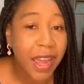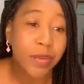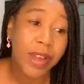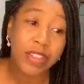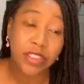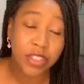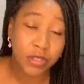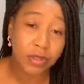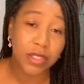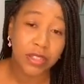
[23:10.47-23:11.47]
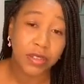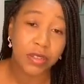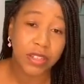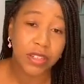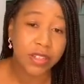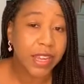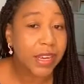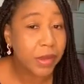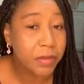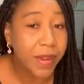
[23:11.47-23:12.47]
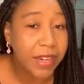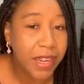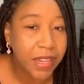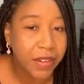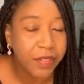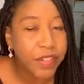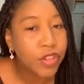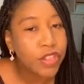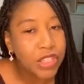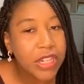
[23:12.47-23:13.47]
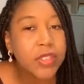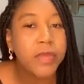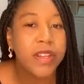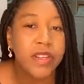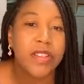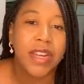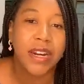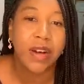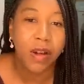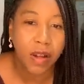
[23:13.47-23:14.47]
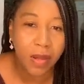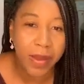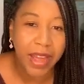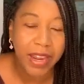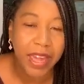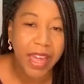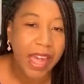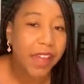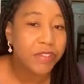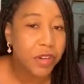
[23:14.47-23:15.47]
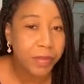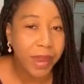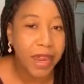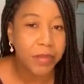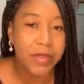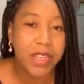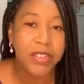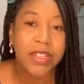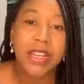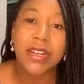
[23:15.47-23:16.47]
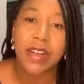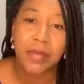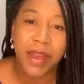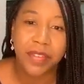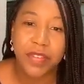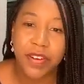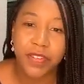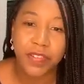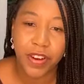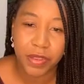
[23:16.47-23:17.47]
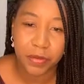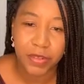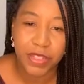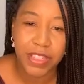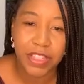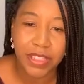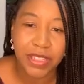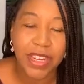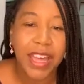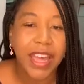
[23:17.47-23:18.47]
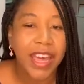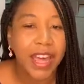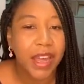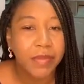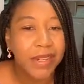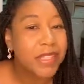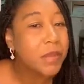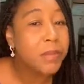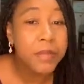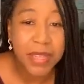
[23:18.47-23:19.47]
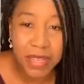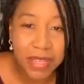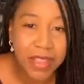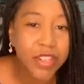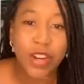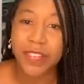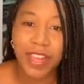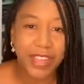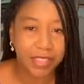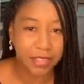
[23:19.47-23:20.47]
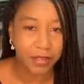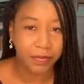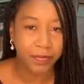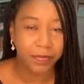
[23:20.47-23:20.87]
And we actually do this closer look and it comes back negative. So just because you get a call back after a PAP saying you need to come back for a further procedure doesn't mean that you have cancer.